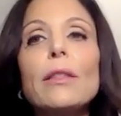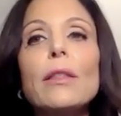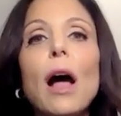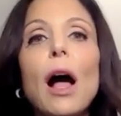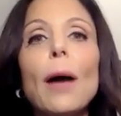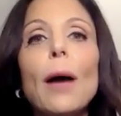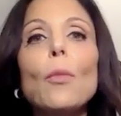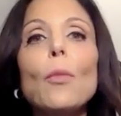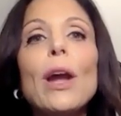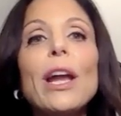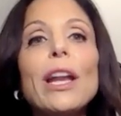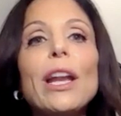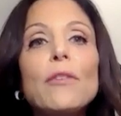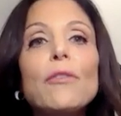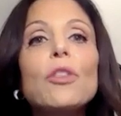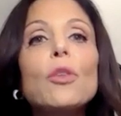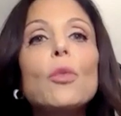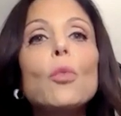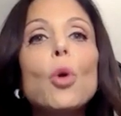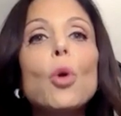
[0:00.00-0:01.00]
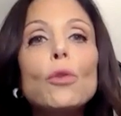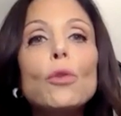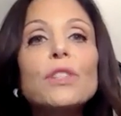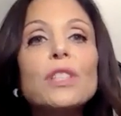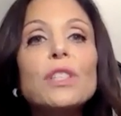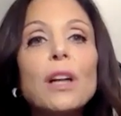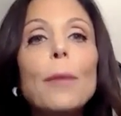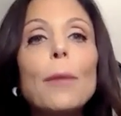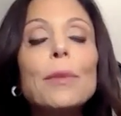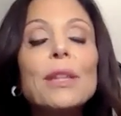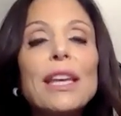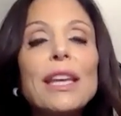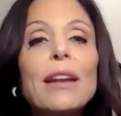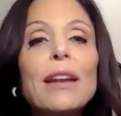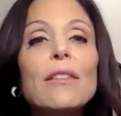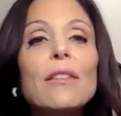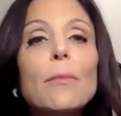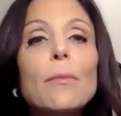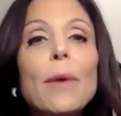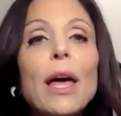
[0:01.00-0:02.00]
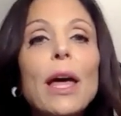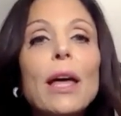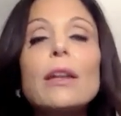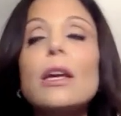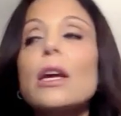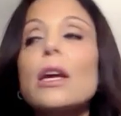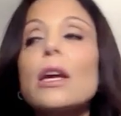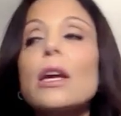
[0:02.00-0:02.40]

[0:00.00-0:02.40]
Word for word: I'm waiting for the wolves to come at the end of the bed.